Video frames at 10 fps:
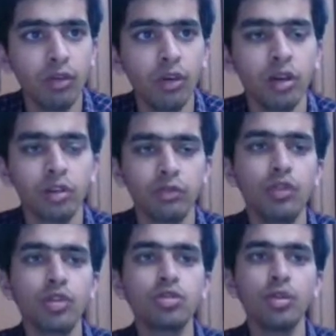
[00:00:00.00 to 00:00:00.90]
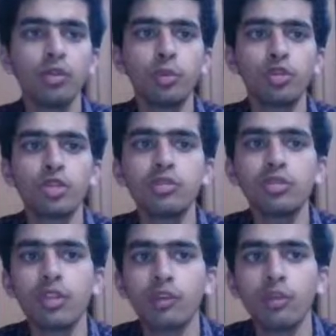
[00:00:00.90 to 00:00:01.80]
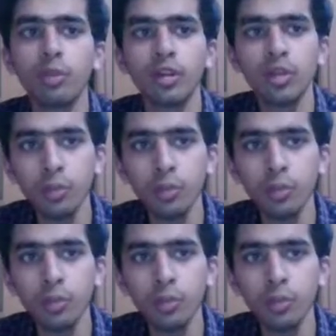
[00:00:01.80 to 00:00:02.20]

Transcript: what uh, whatsoever projects which you have opened